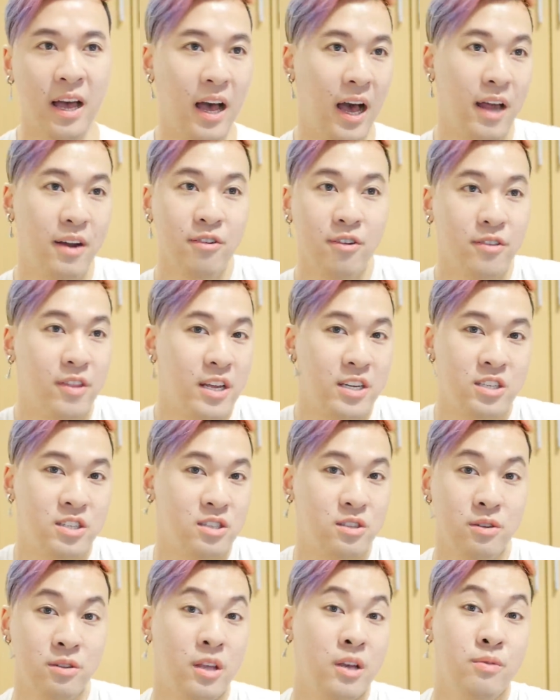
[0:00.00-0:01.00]
I don't
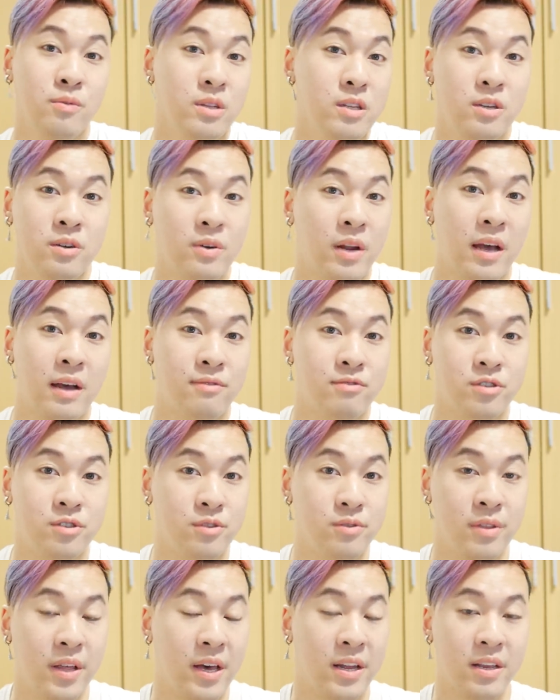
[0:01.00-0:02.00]
know, they really don't have to
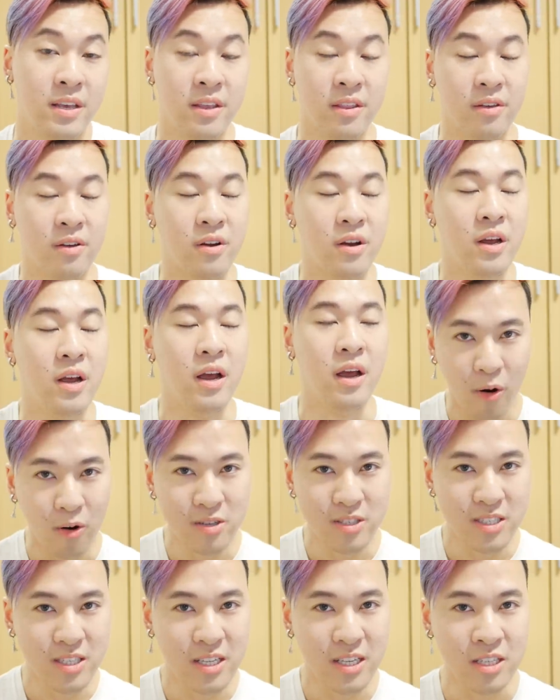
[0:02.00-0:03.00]
do that either.
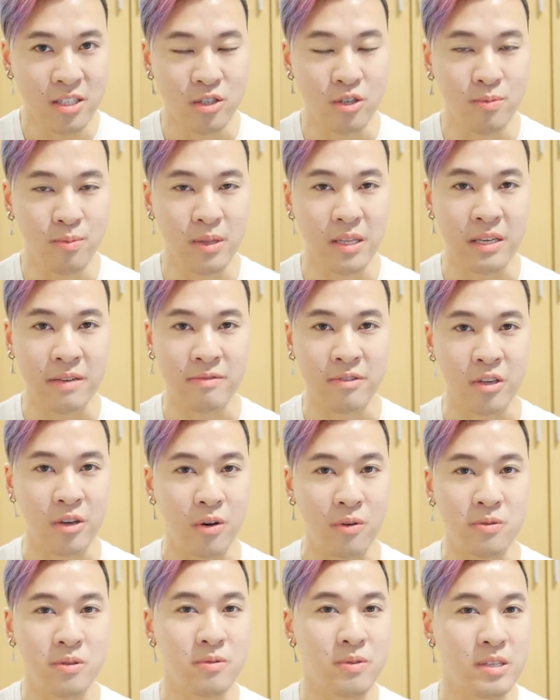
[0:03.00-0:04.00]
Personally, do believe the
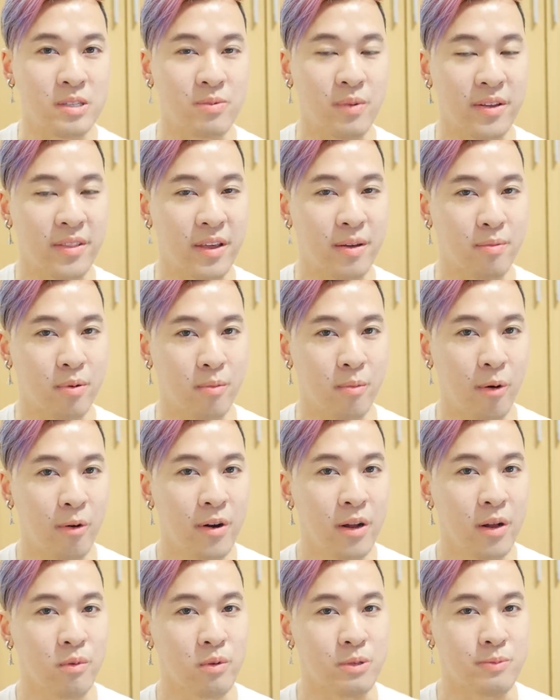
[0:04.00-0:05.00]
only reason why they
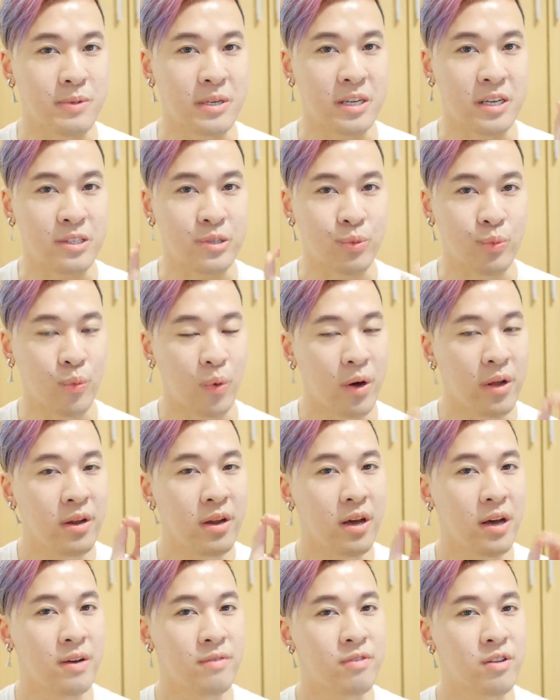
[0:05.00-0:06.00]
promote it was because one
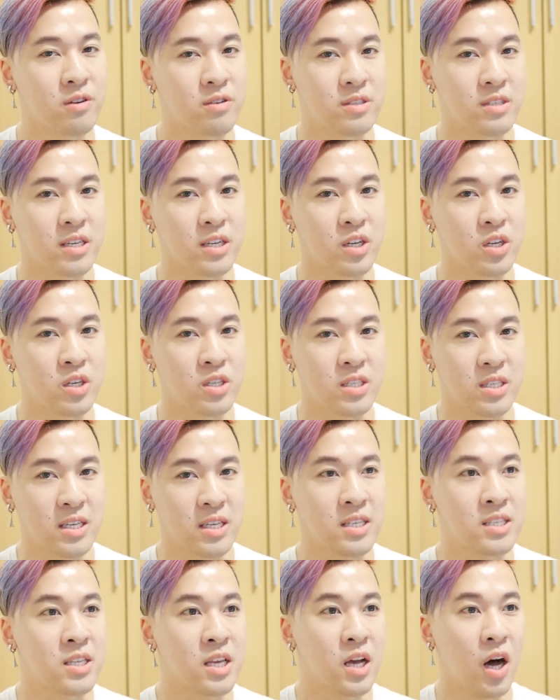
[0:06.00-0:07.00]
of their singers
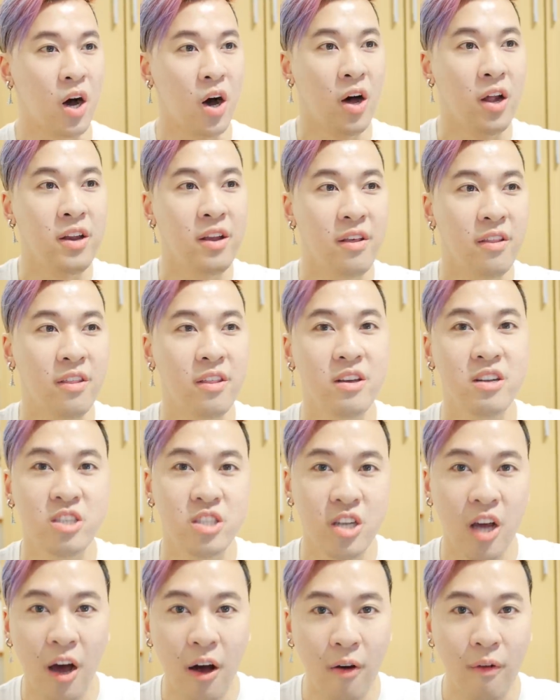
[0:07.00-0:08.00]
is on the
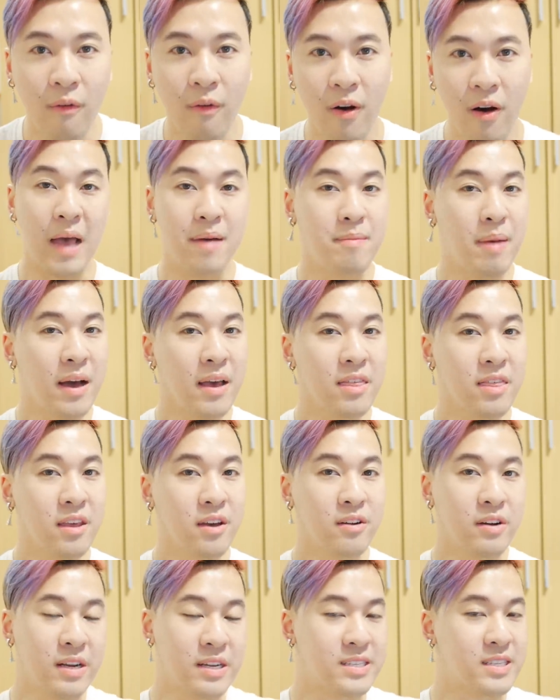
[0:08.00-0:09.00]
show. And my
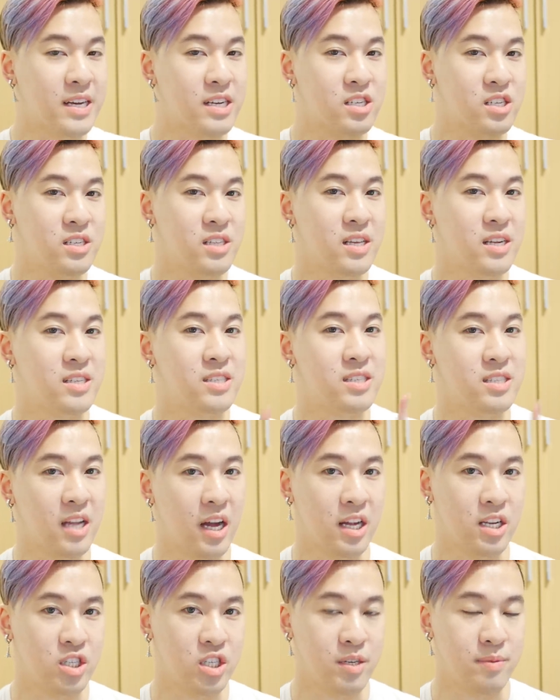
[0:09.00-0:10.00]
theory is actually that it's
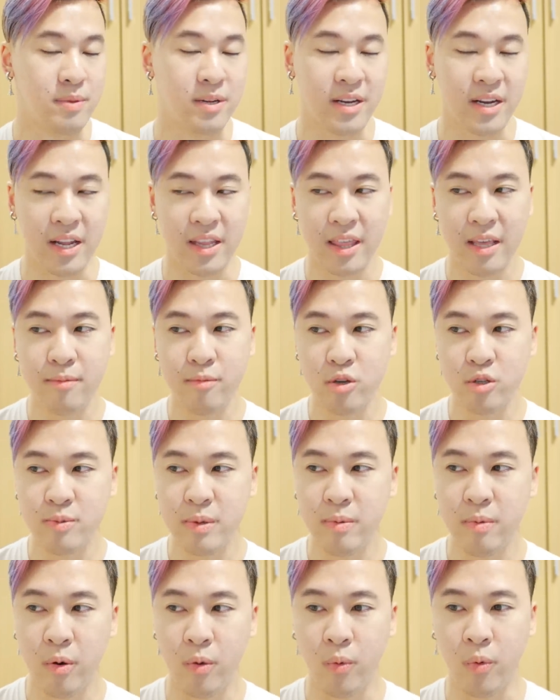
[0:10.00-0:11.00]
not Jimin. And I think most
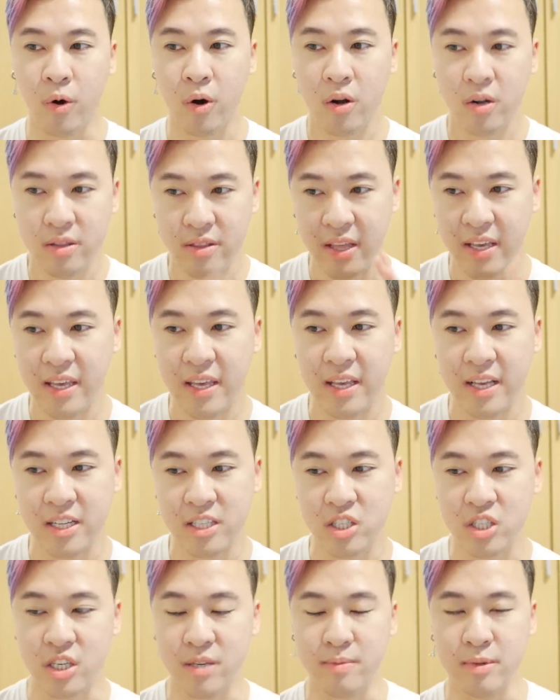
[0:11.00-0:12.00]
people were thinking
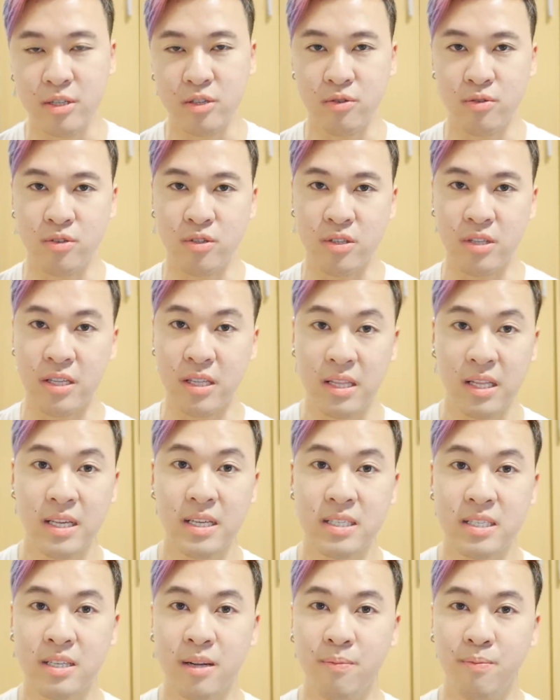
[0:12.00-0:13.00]
it's Jimin due to the
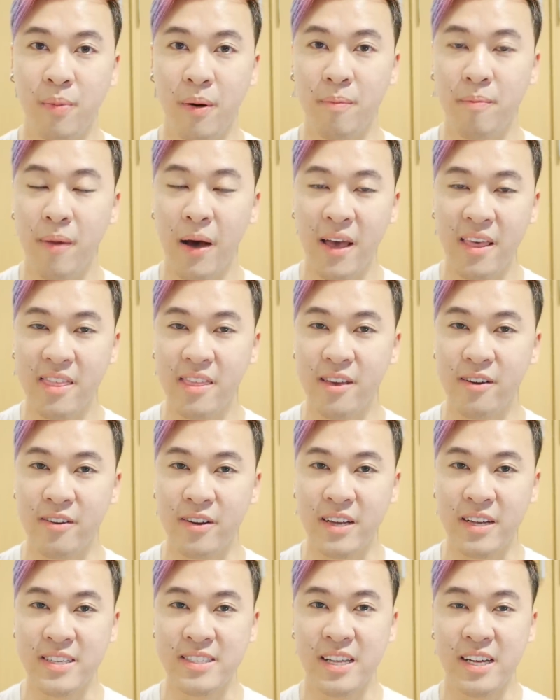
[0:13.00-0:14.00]
list, but my
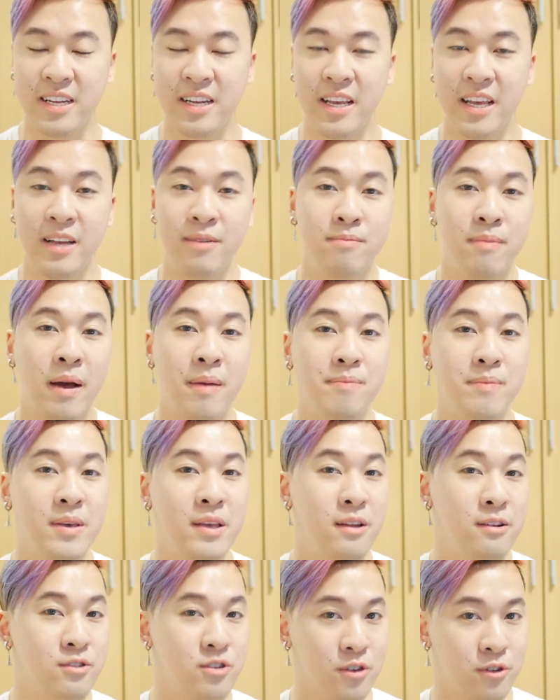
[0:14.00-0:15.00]
theory is that it might be
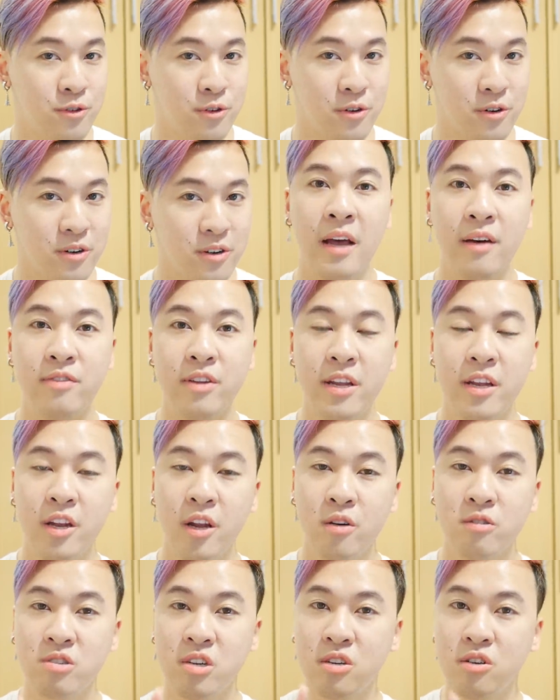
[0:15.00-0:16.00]
Jungkook. Now, if you didn't
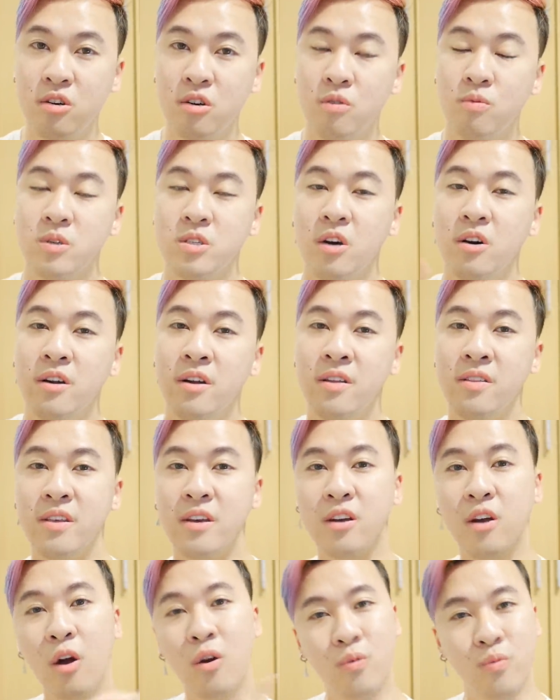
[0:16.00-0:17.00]
know, Jungkook was on the
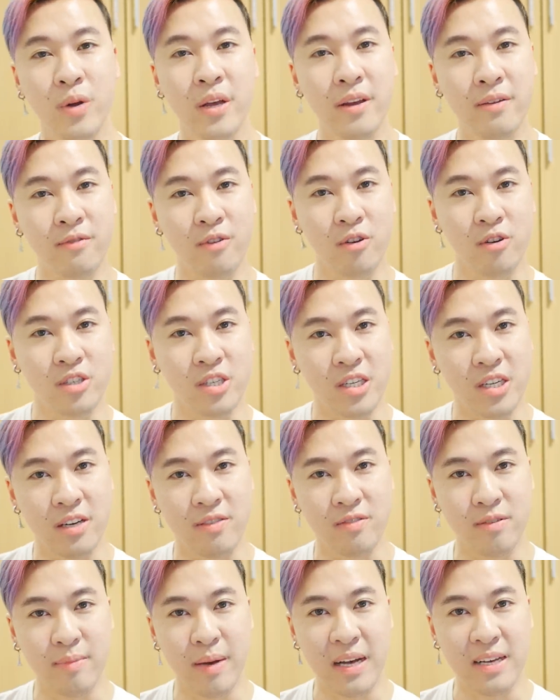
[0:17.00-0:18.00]
Korean version
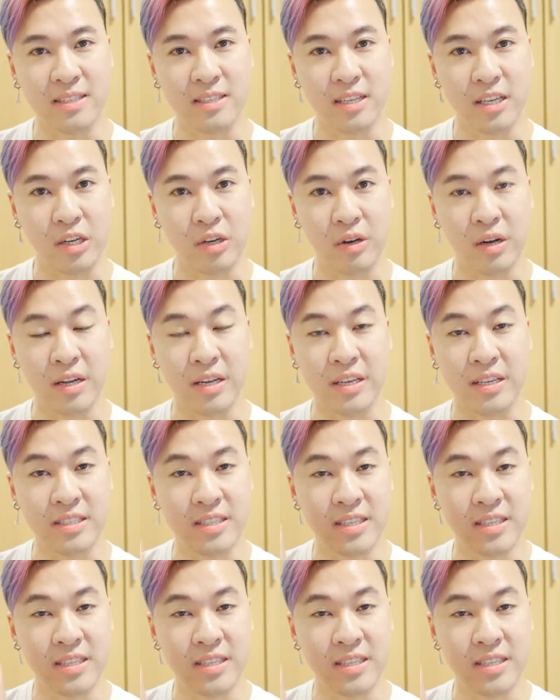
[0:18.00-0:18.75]
of The Masked Singer and he